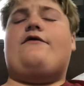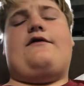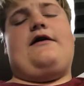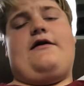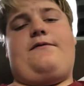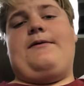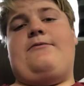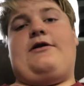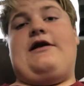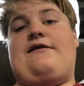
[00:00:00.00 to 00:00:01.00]
so it's been
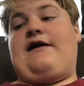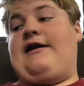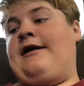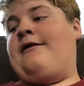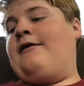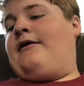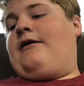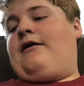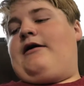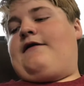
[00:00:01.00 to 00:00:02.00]
really exciting.
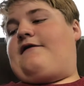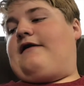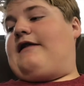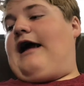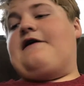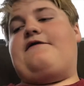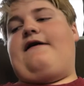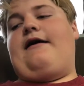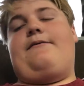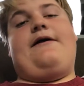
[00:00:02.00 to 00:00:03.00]
Uh, this is the last
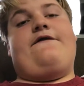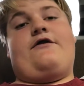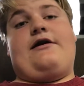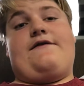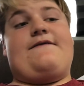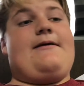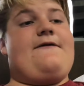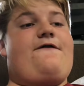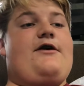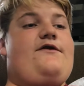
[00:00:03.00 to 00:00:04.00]
day I'm ever going to see
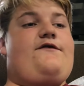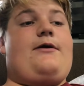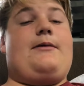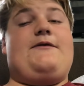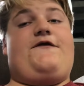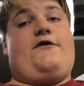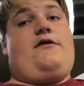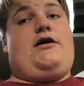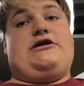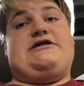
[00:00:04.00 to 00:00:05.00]
my friends probably for a
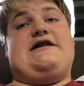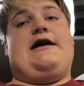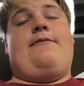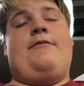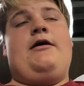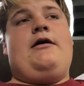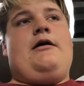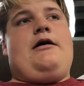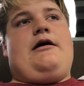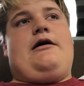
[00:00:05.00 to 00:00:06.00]
long time.
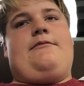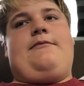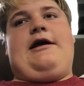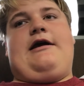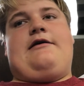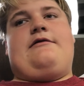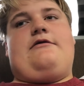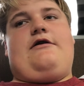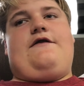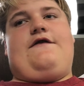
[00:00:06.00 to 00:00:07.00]
Um,
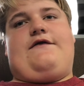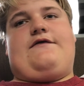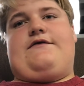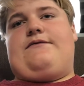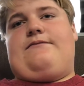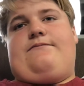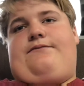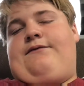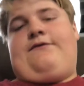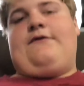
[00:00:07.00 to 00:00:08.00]
and it's just
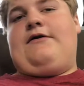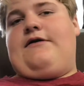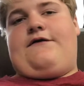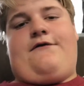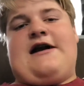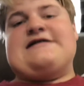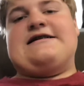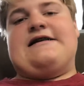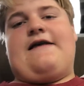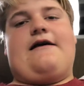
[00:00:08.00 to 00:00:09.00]

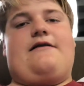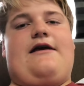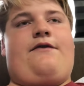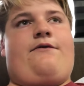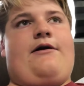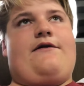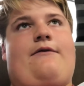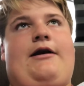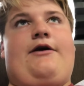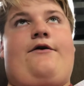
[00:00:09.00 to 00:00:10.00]
crazy that eighth grade's
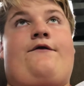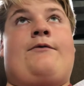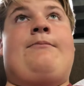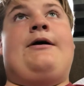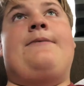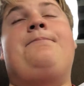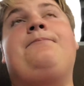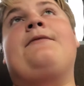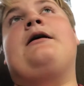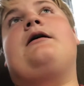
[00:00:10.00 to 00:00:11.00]
already over. But
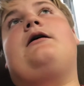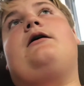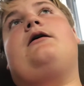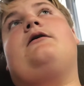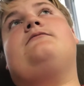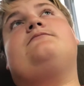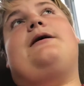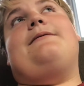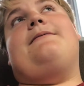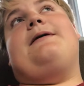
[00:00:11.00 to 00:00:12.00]
um,
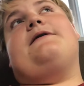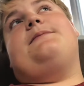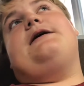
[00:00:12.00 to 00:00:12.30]
I'm about to